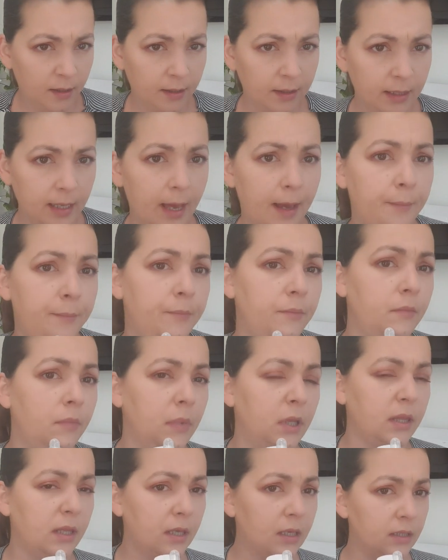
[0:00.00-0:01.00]
yeah,
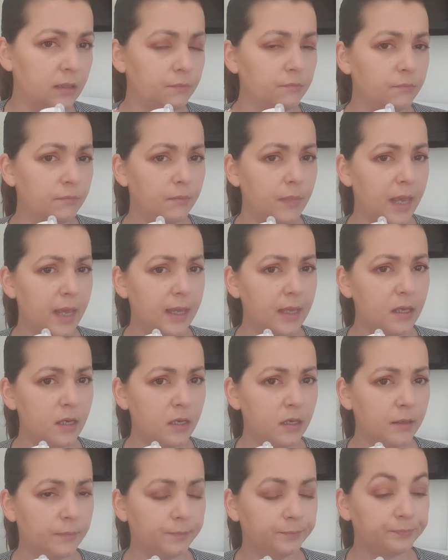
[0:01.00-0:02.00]
I think in May
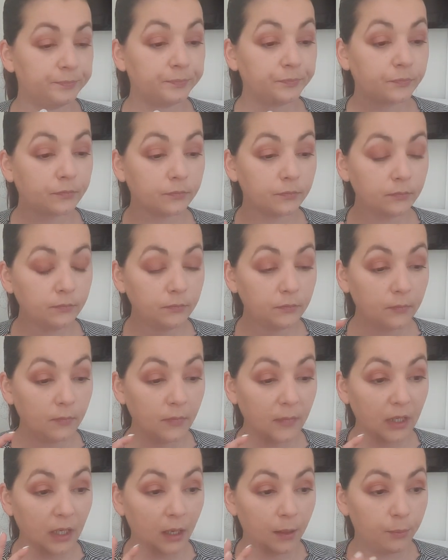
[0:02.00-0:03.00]

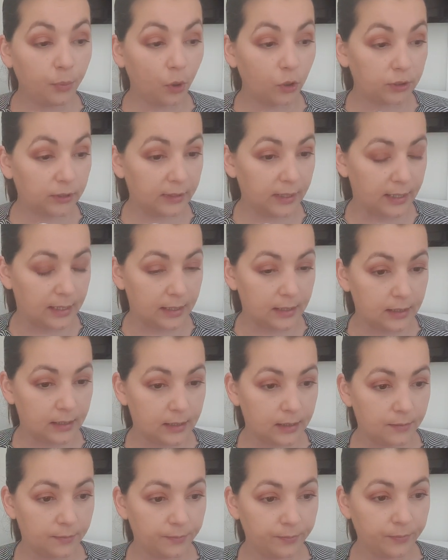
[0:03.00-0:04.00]
I bought this,